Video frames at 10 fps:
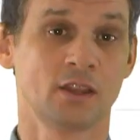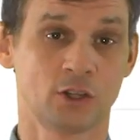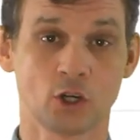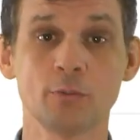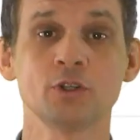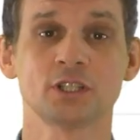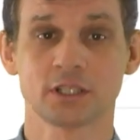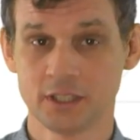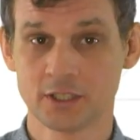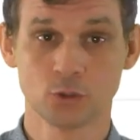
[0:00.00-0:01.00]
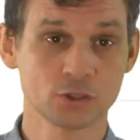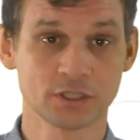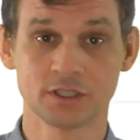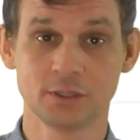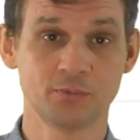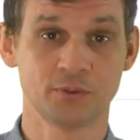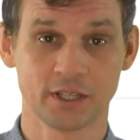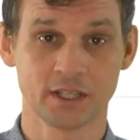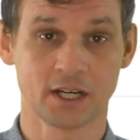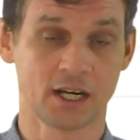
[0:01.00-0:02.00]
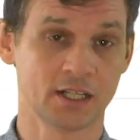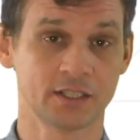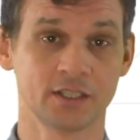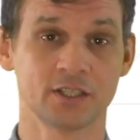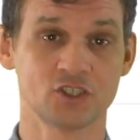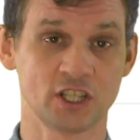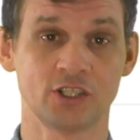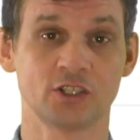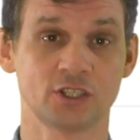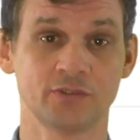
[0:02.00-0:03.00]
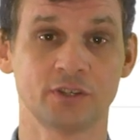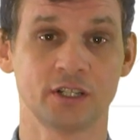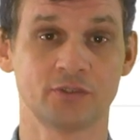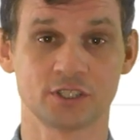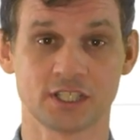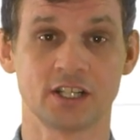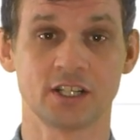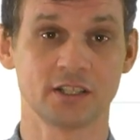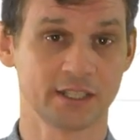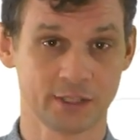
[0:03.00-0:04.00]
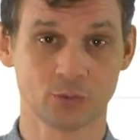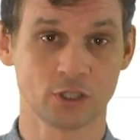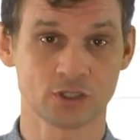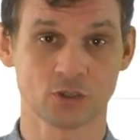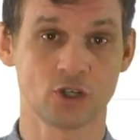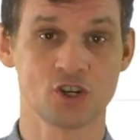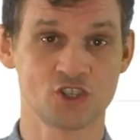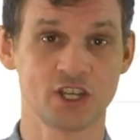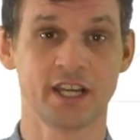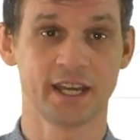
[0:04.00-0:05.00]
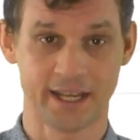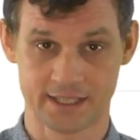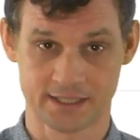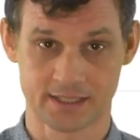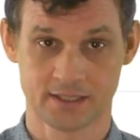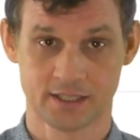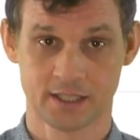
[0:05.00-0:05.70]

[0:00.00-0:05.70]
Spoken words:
The common technique used in deepfake are the generative adversarial networks, or GANs.